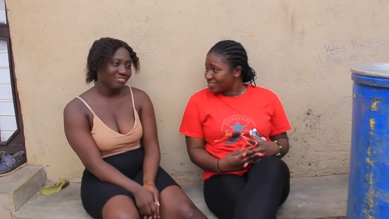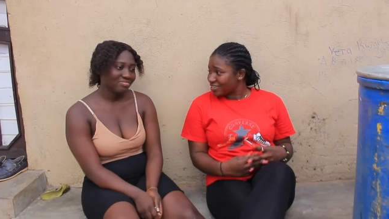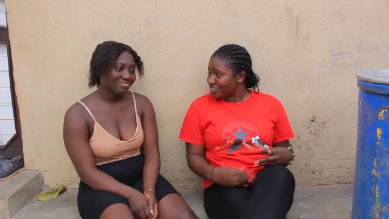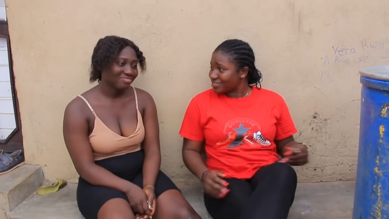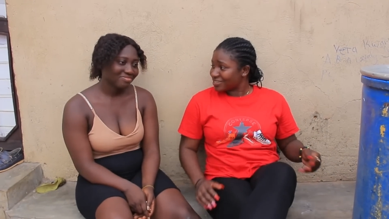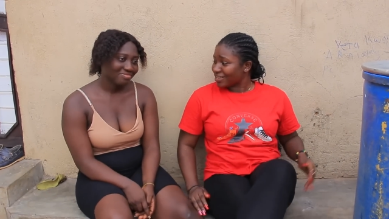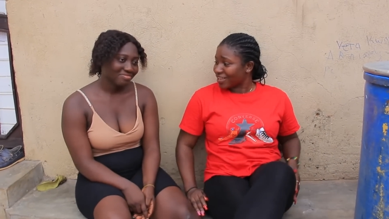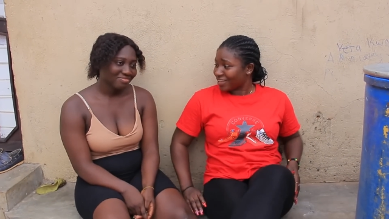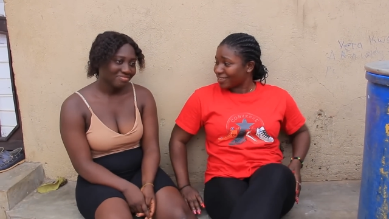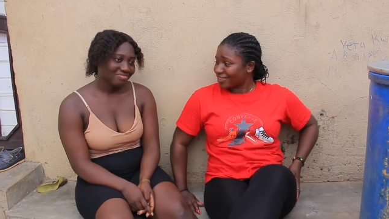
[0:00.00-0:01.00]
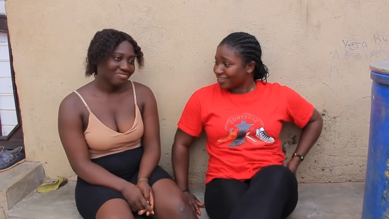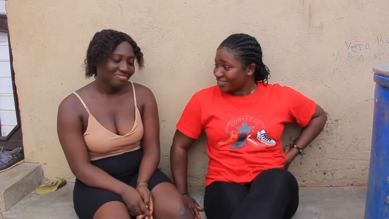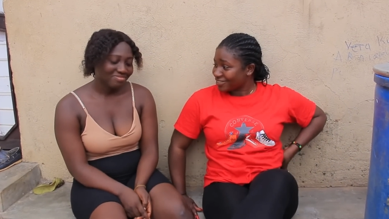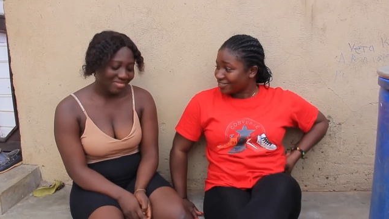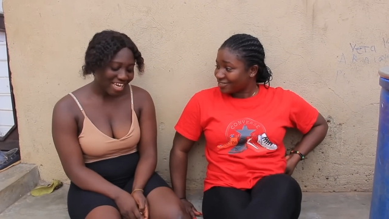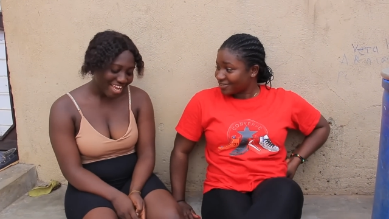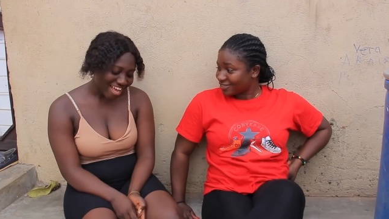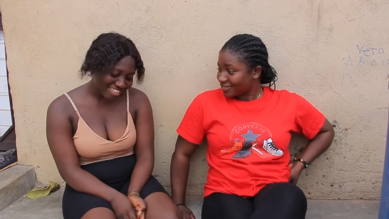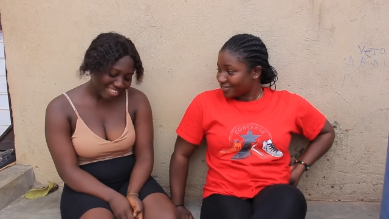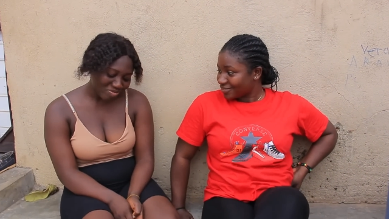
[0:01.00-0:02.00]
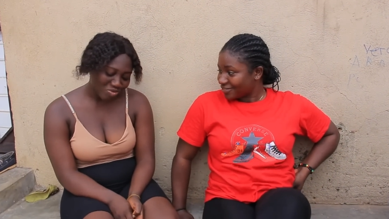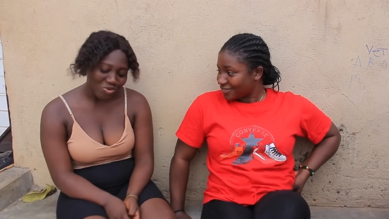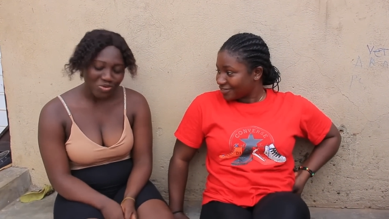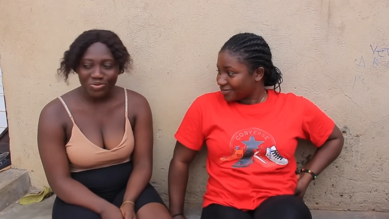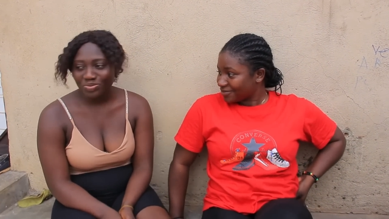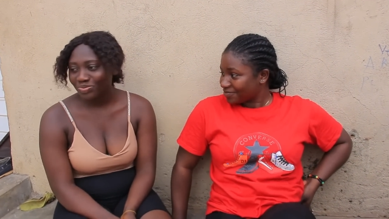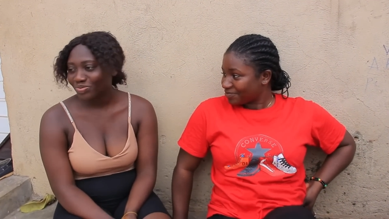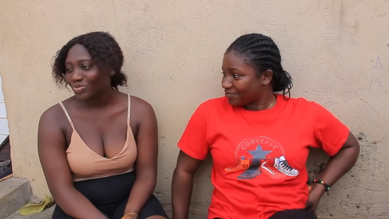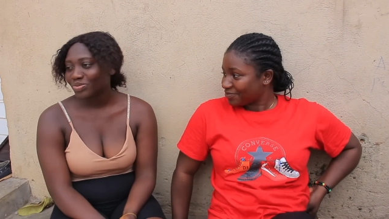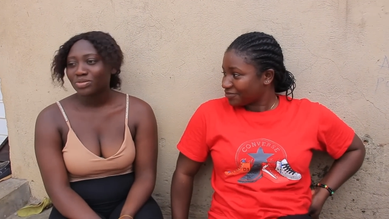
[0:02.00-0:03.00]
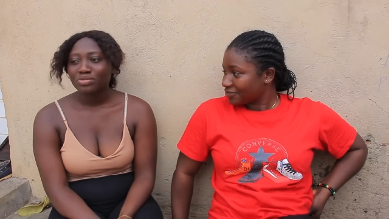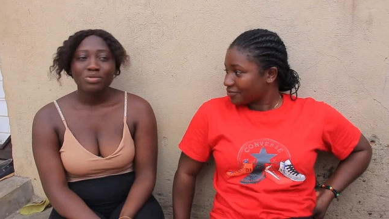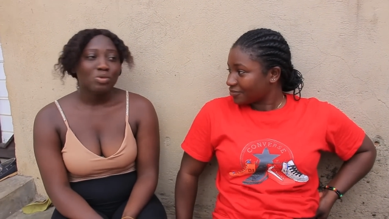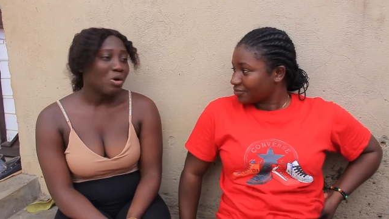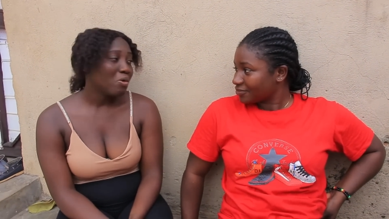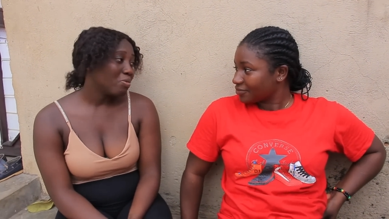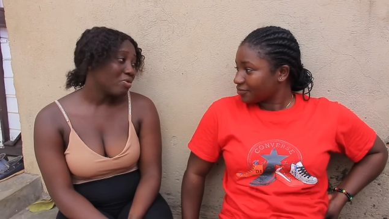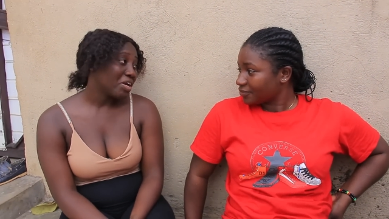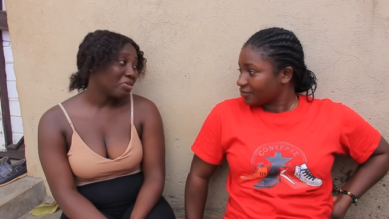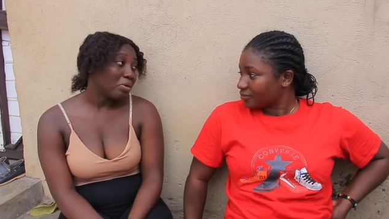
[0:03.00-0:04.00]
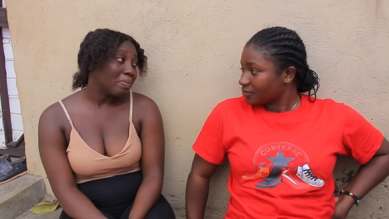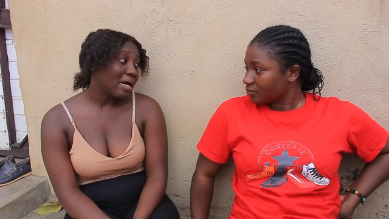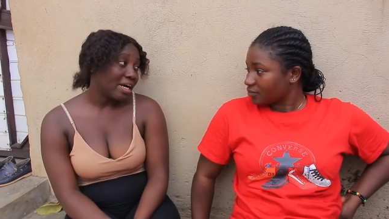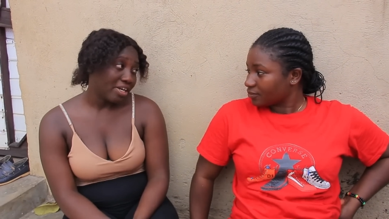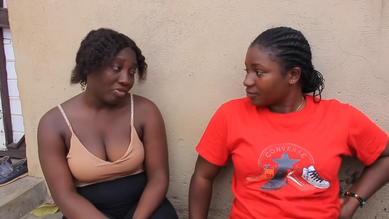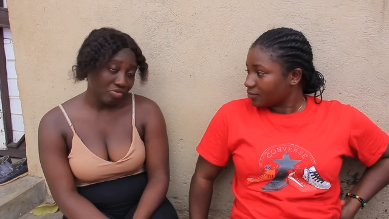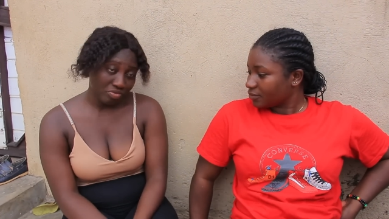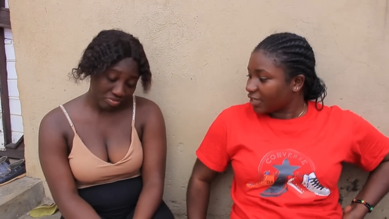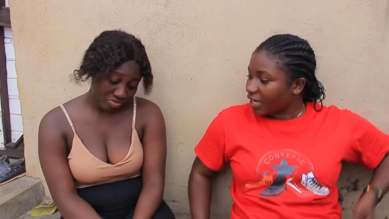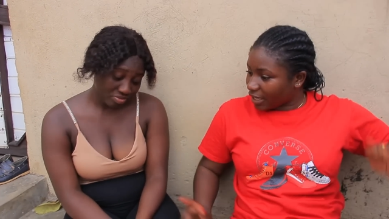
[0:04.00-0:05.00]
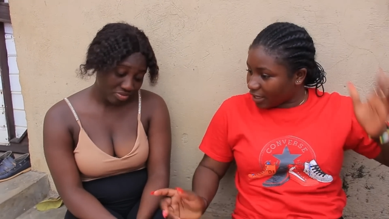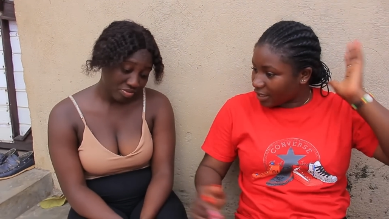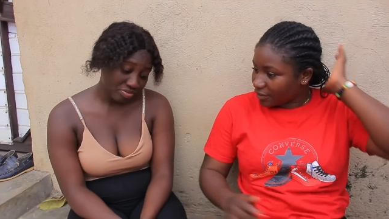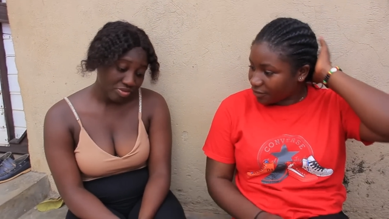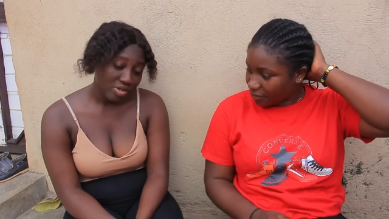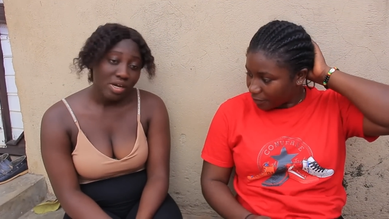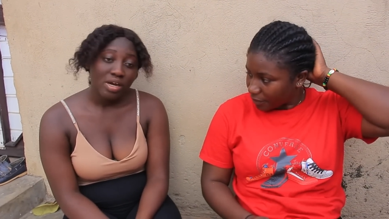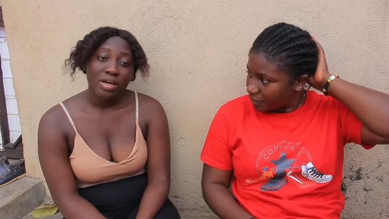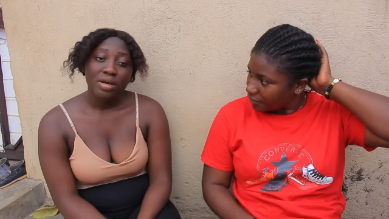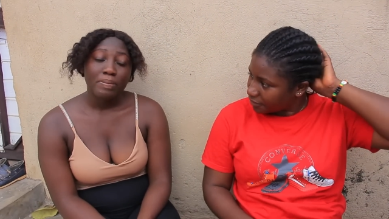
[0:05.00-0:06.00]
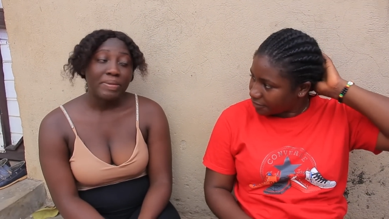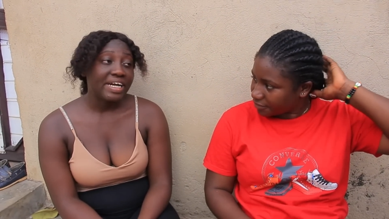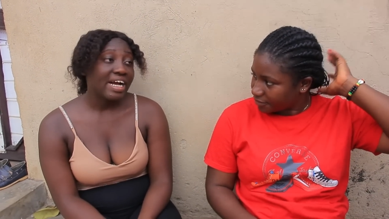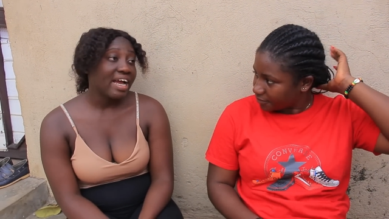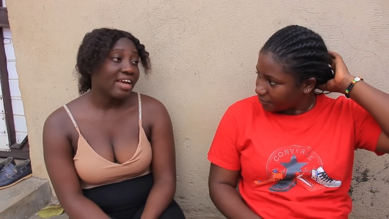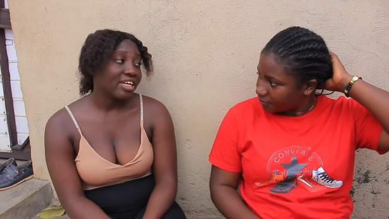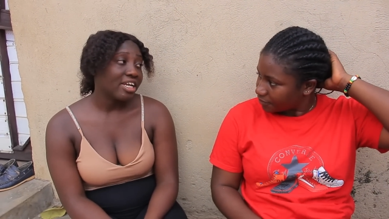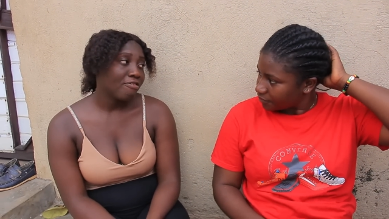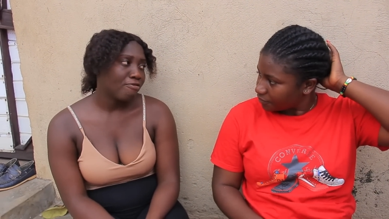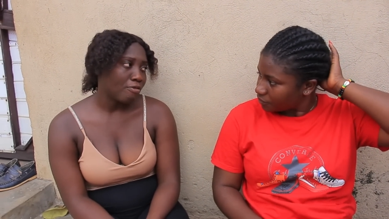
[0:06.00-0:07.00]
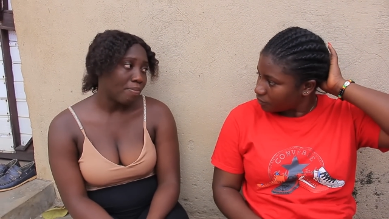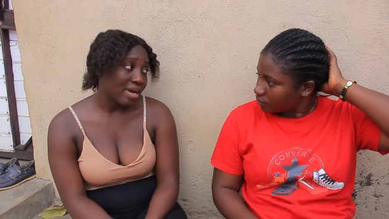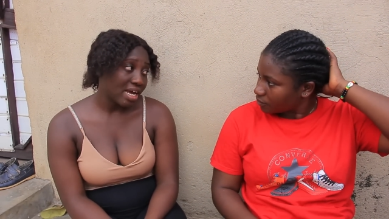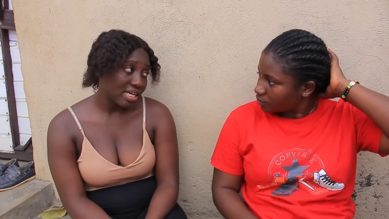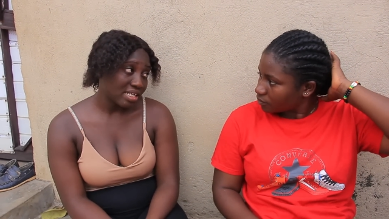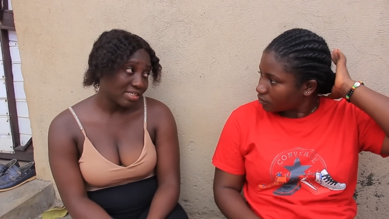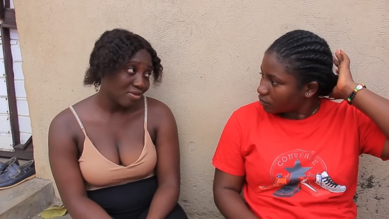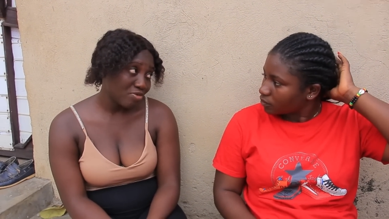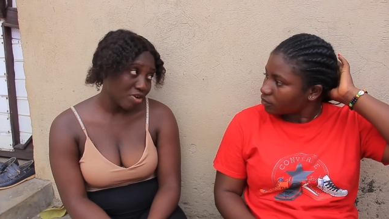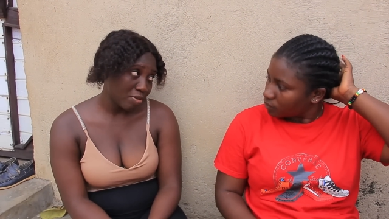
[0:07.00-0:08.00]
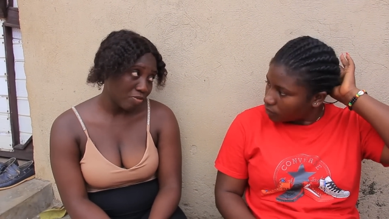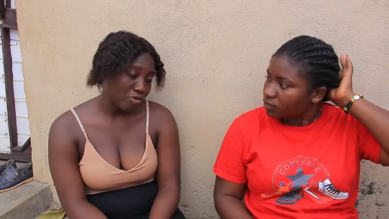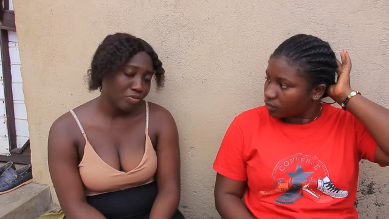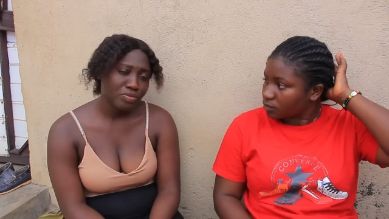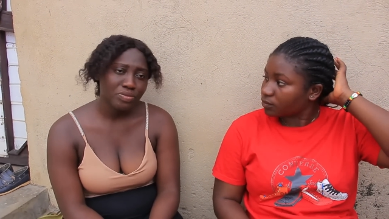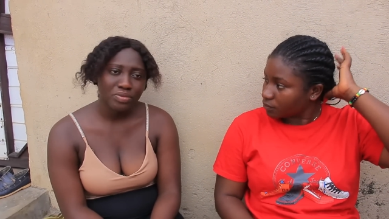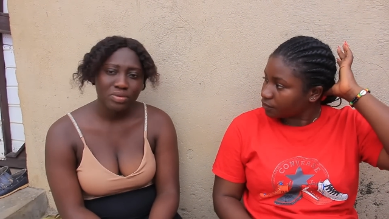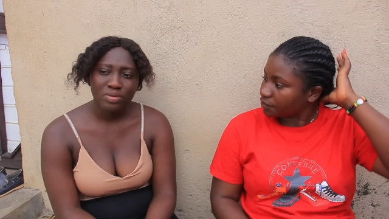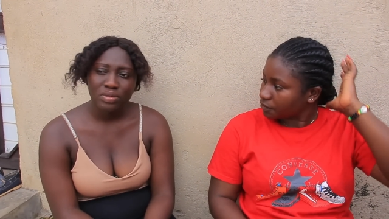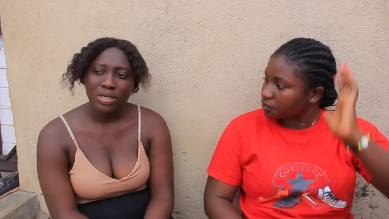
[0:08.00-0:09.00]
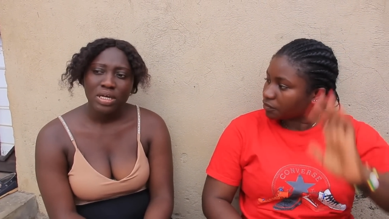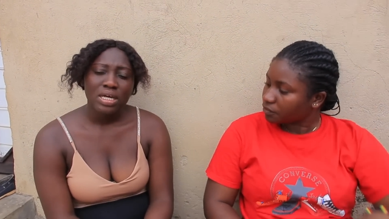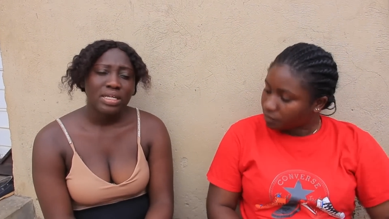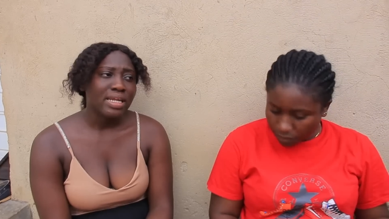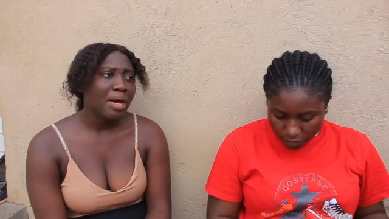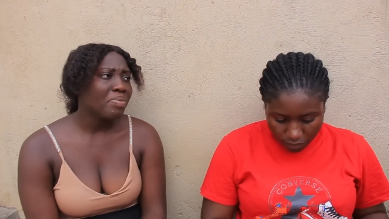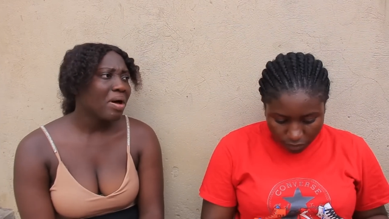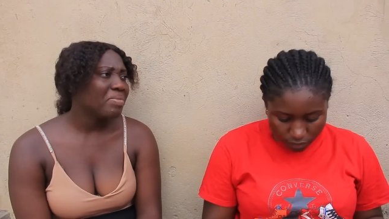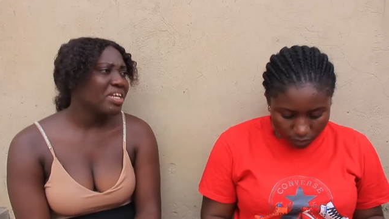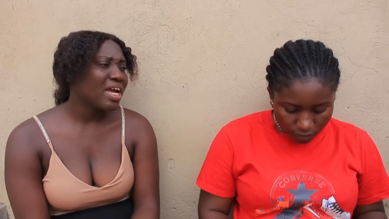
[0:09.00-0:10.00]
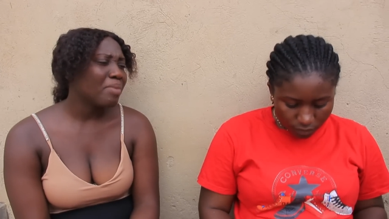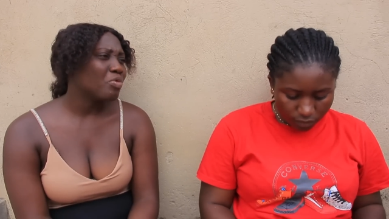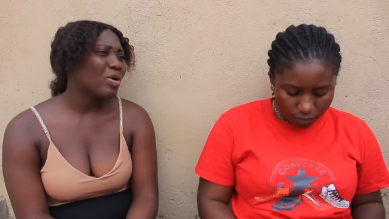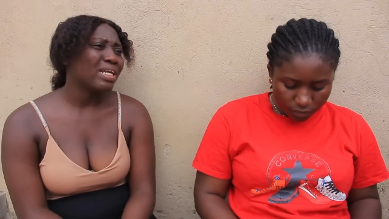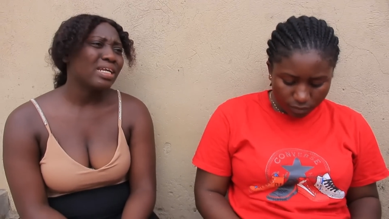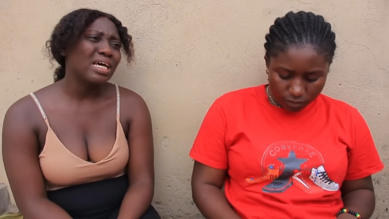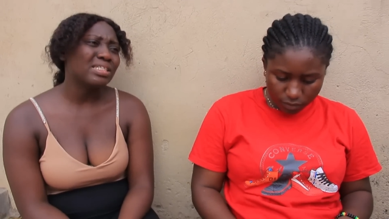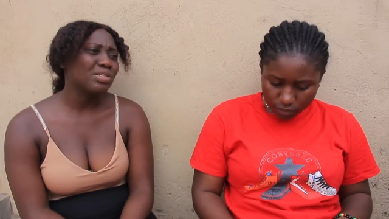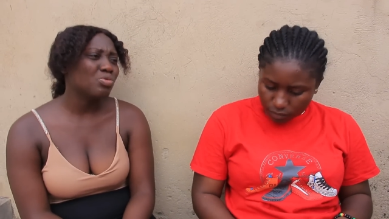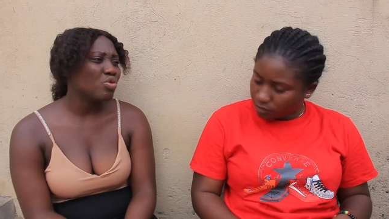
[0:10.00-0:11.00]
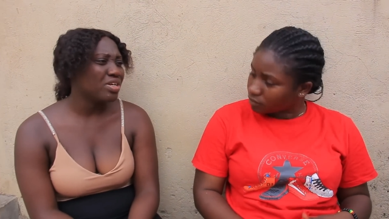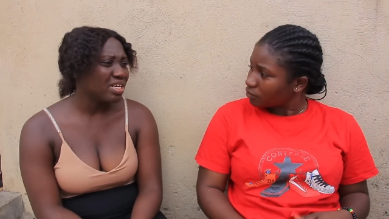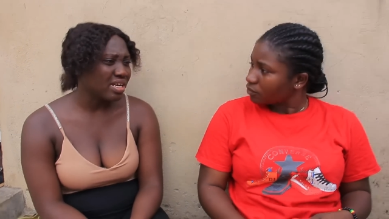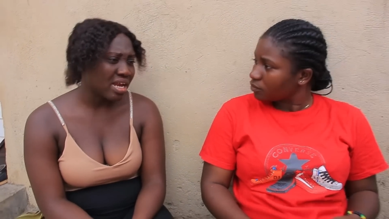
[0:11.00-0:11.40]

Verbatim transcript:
Speaker 1: Yesterday, I asked some more. Oh, brown or barham, eh, Jimmy. May guy hair down for pass a woman. Now, brown me near one on that two women.